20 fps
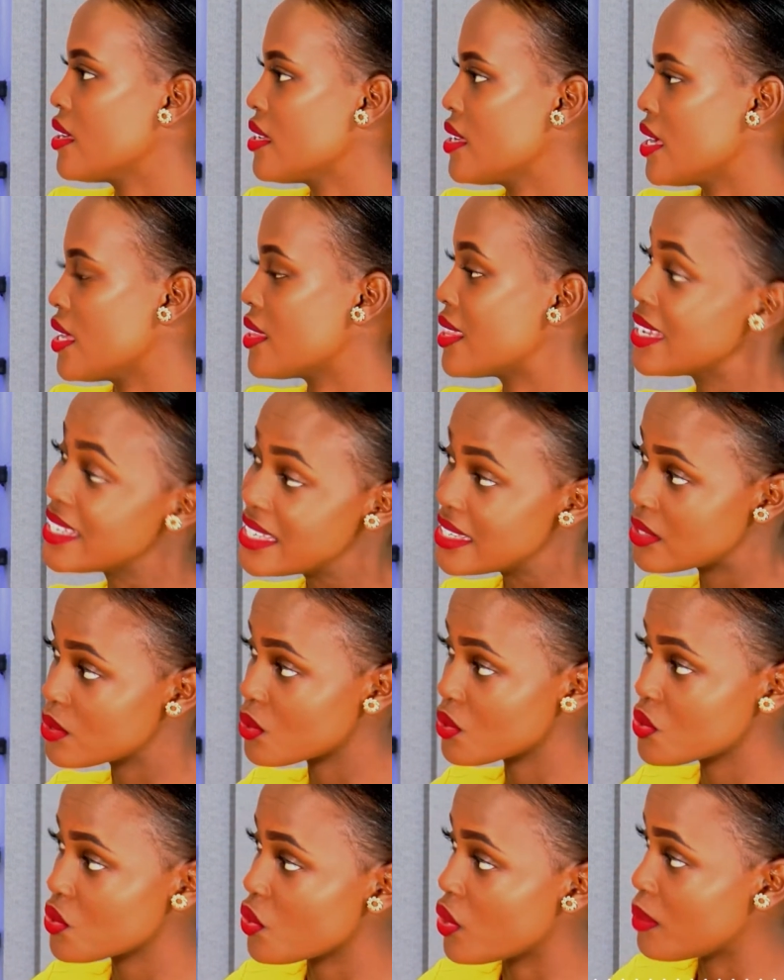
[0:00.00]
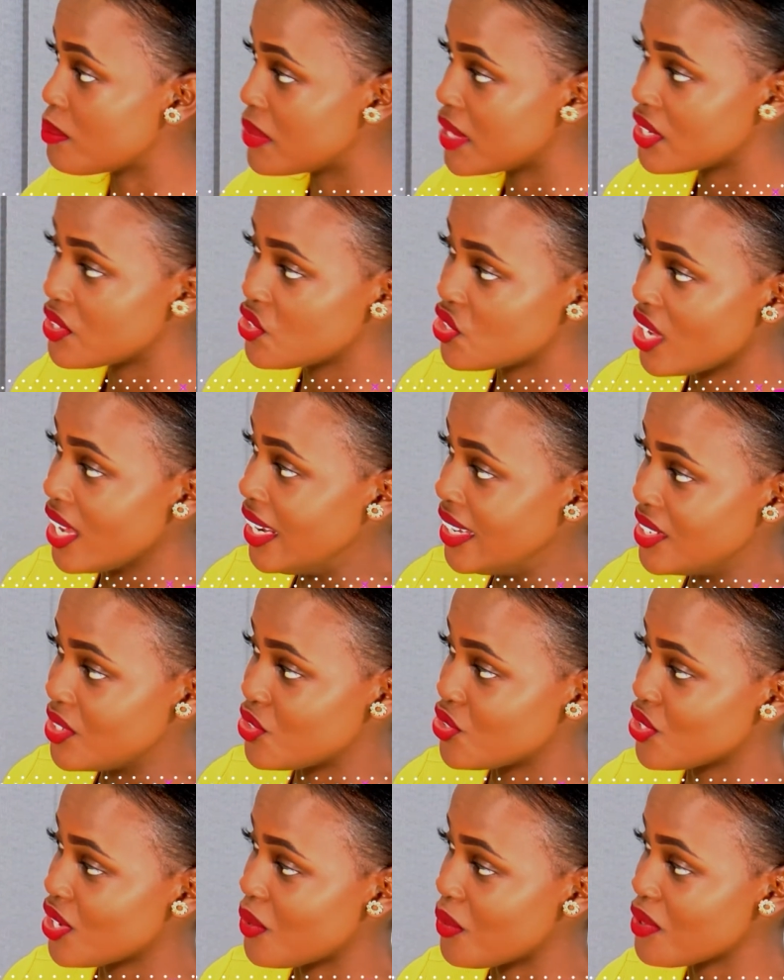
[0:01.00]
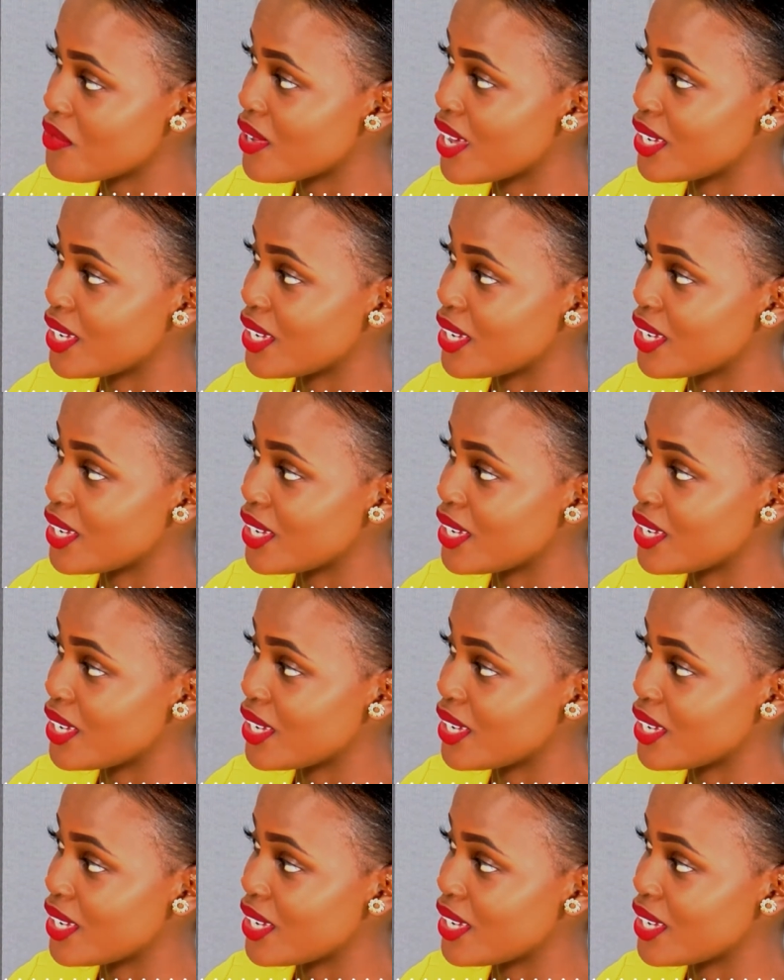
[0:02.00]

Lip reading: Yeah, that is also a big challenge. However,